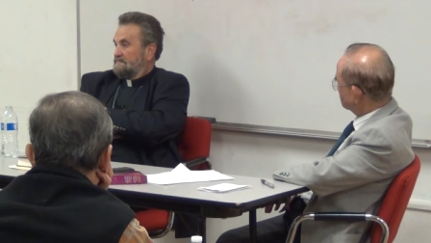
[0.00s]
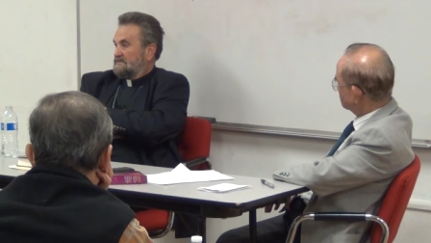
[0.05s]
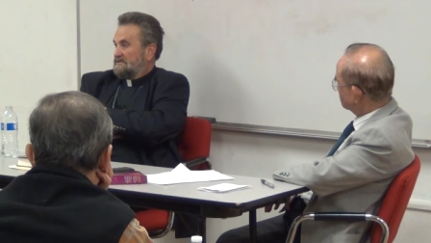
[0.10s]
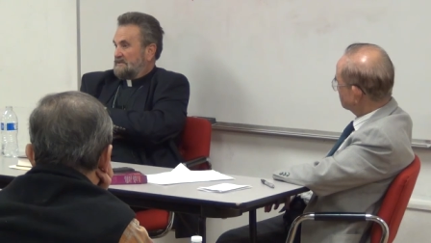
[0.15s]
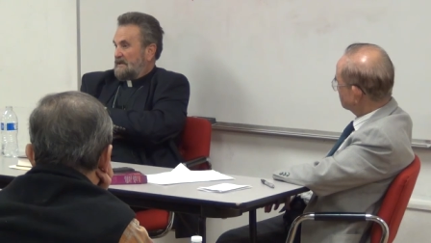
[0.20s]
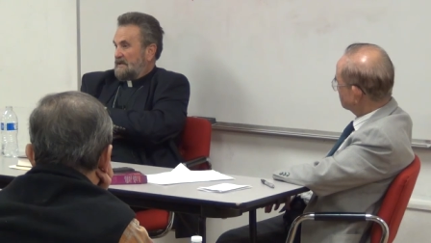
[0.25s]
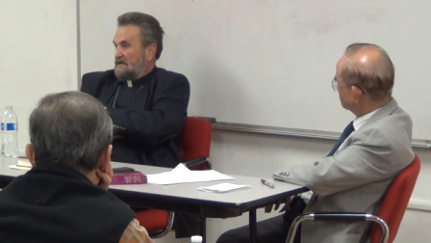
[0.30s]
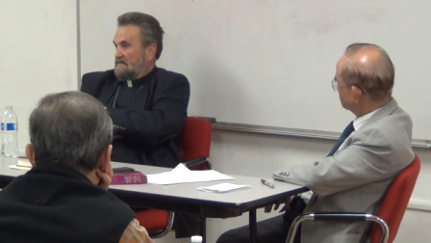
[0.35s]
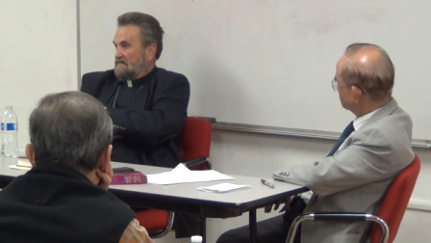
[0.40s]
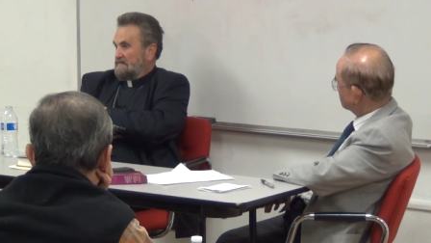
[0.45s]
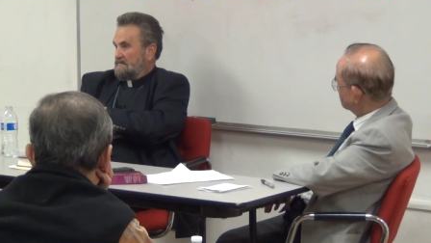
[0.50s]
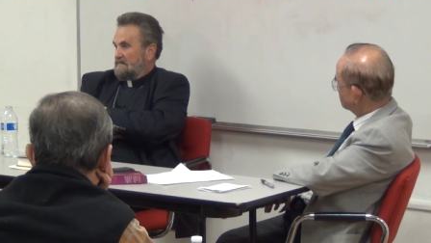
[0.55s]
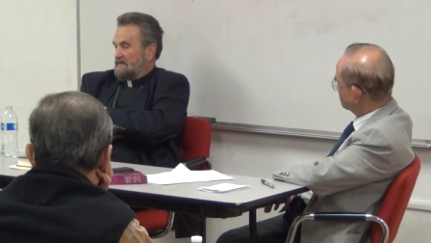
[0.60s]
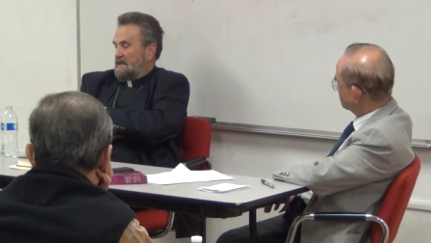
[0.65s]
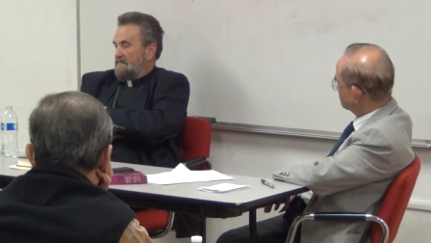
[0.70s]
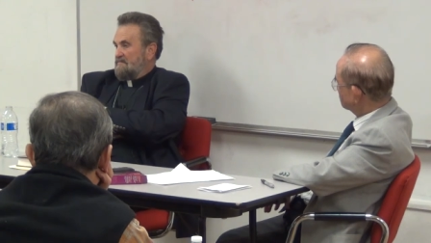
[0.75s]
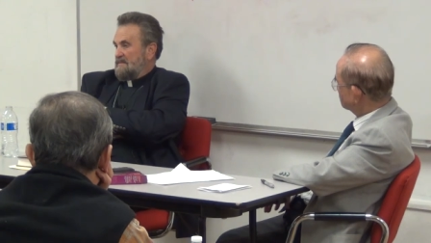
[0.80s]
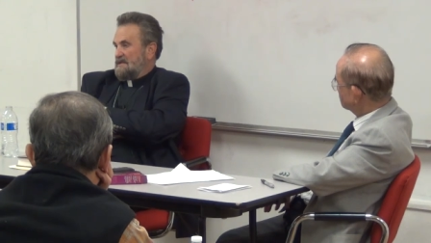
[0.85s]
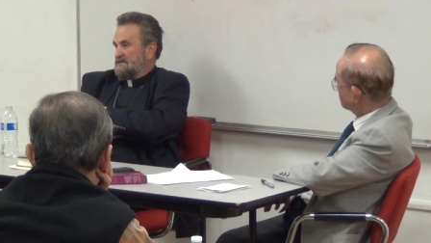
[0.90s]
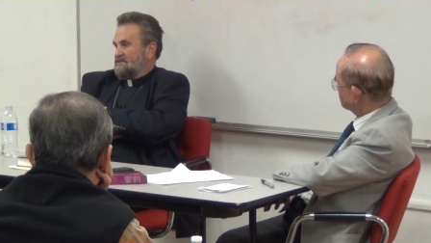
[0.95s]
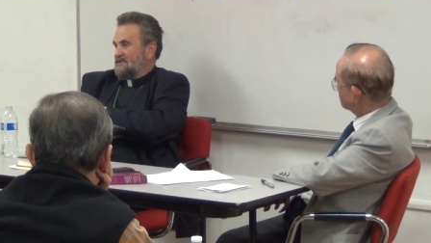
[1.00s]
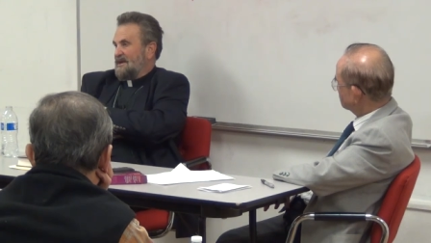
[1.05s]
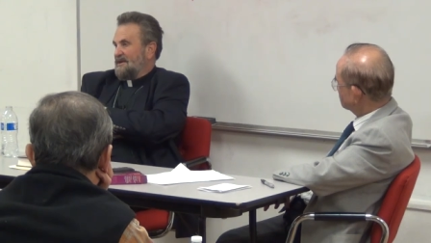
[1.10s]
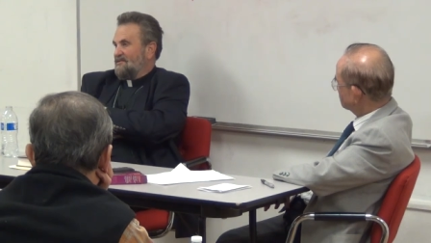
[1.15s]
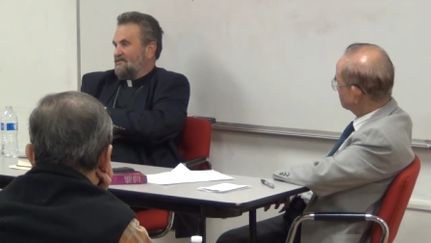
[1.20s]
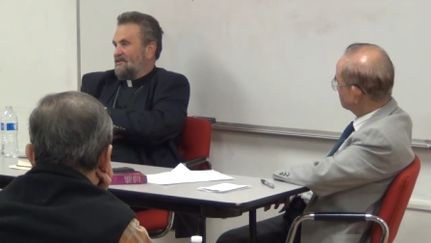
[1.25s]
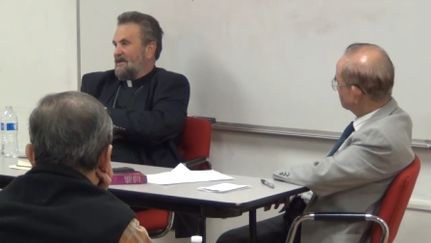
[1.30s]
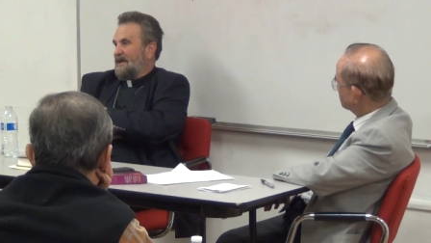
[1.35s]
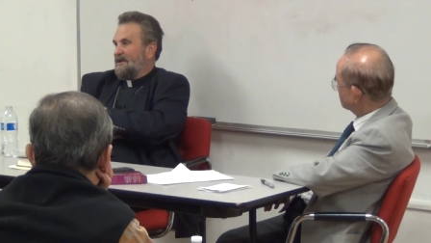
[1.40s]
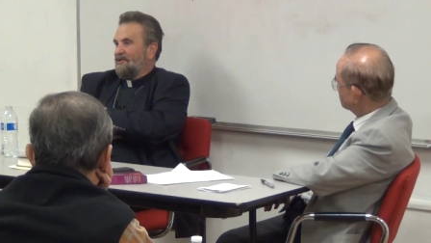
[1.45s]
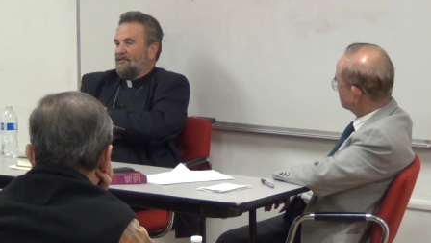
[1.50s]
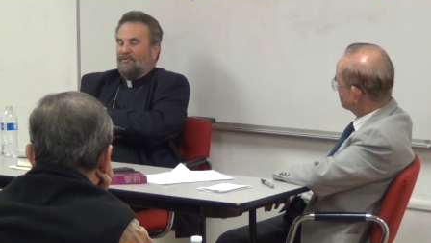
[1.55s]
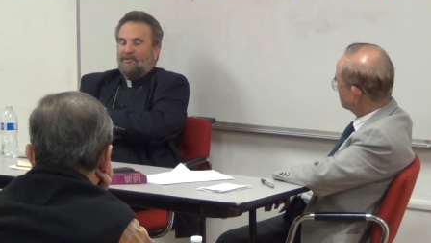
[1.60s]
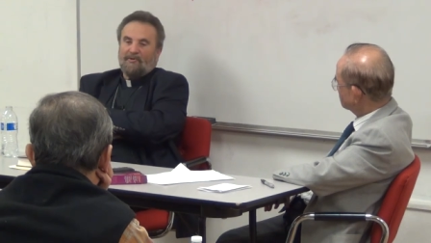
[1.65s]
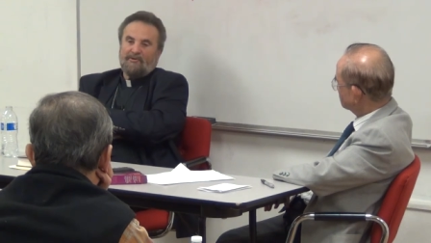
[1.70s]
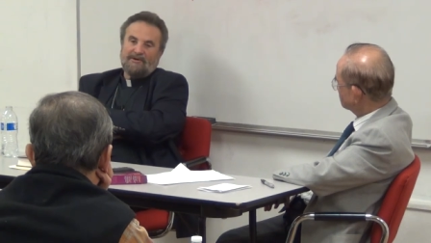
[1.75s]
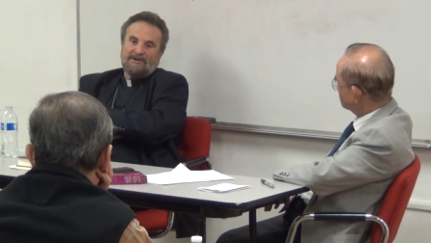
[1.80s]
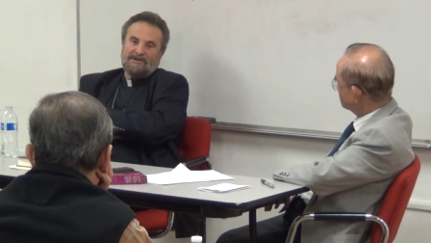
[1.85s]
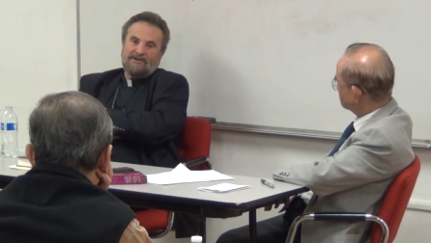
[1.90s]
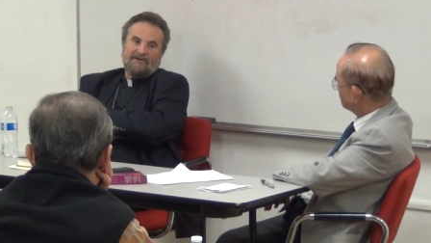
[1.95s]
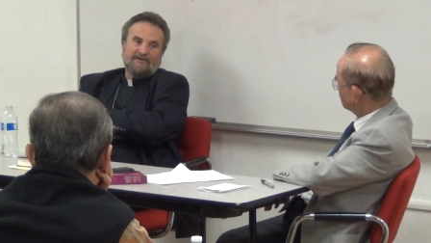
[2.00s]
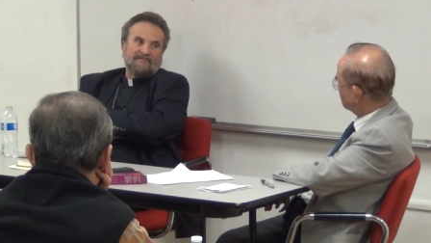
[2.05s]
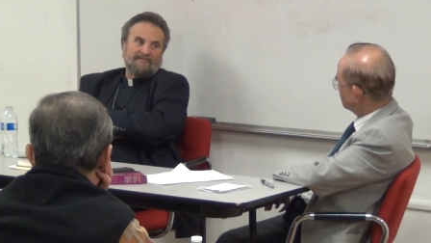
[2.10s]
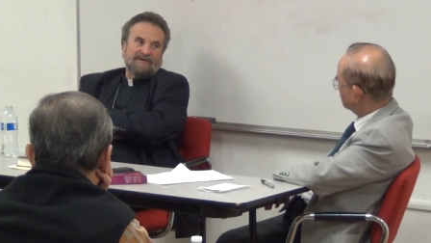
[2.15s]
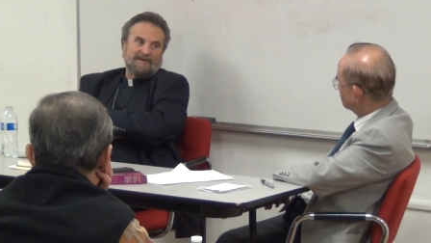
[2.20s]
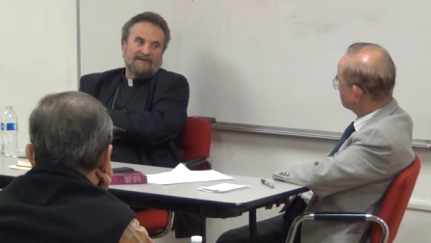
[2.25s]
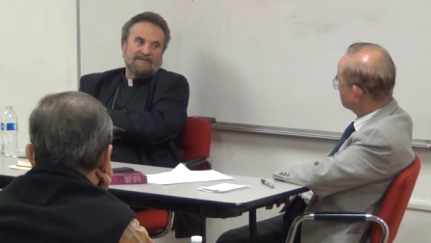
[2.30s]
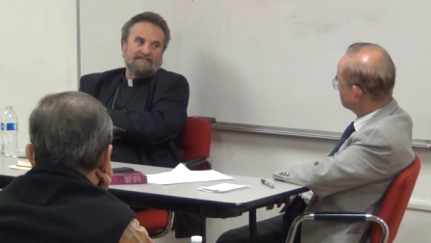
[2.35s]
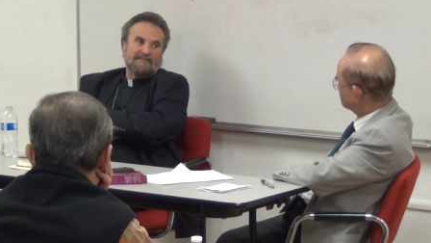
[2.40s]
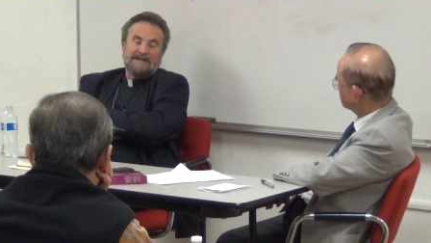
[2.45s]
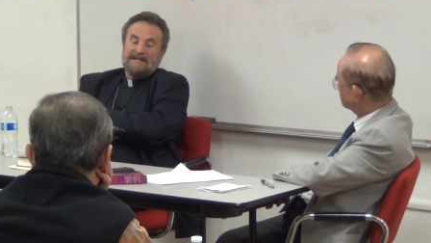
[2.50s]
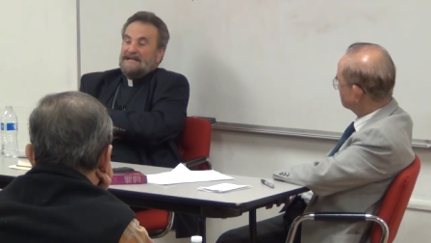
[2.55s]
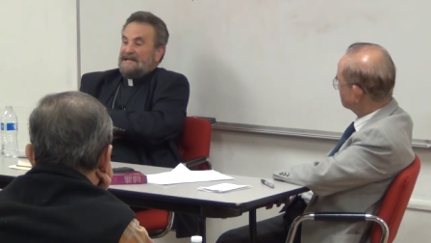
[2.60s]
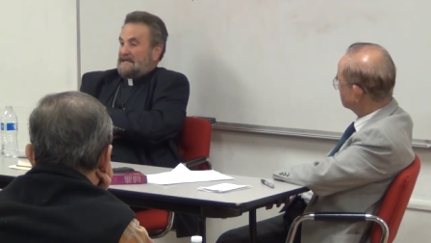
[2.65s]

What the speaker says: Satan? That means Satan had authority over him.